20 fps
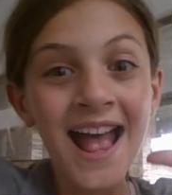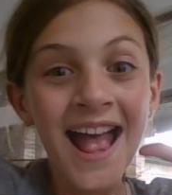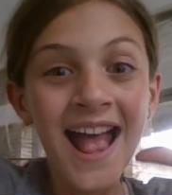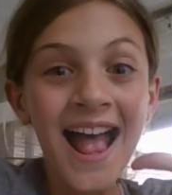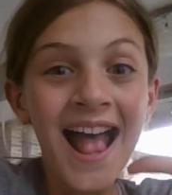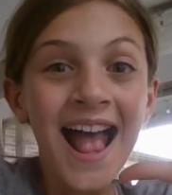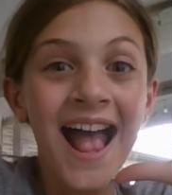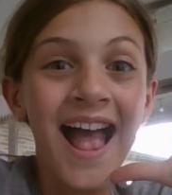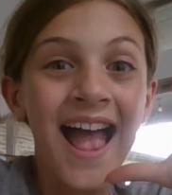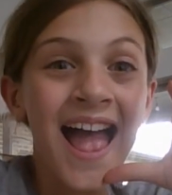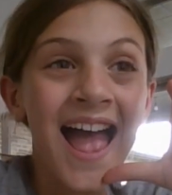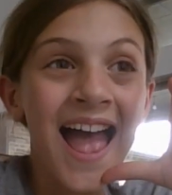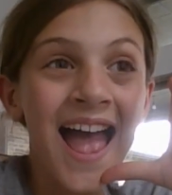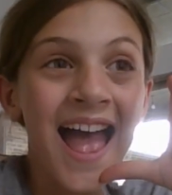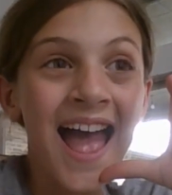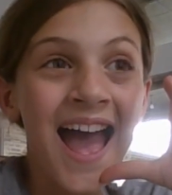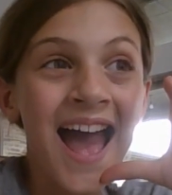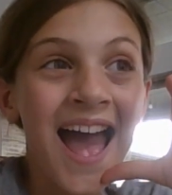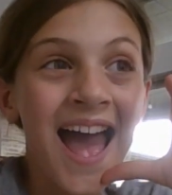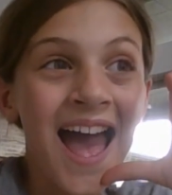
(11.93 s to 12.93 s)

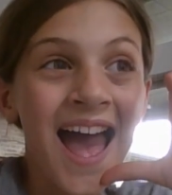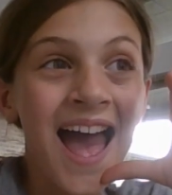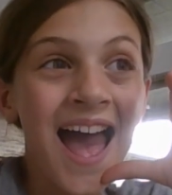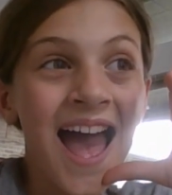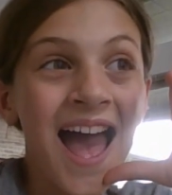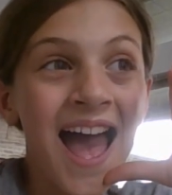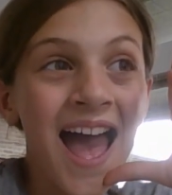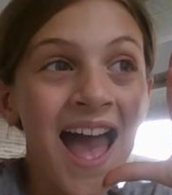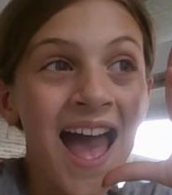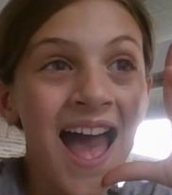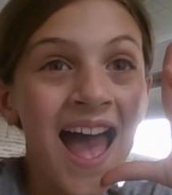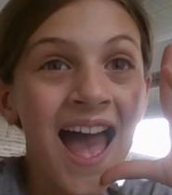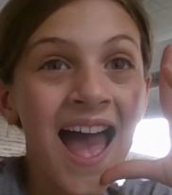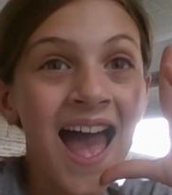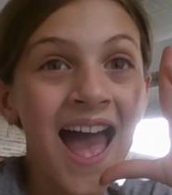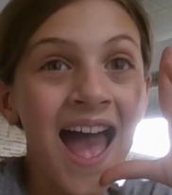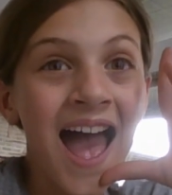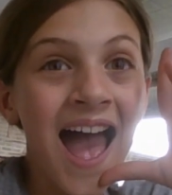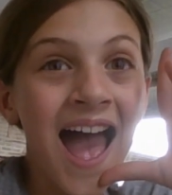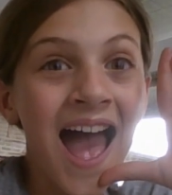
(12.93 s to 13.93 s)

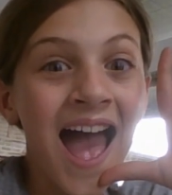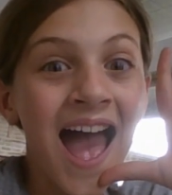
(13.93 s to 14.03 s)
(no one is talking)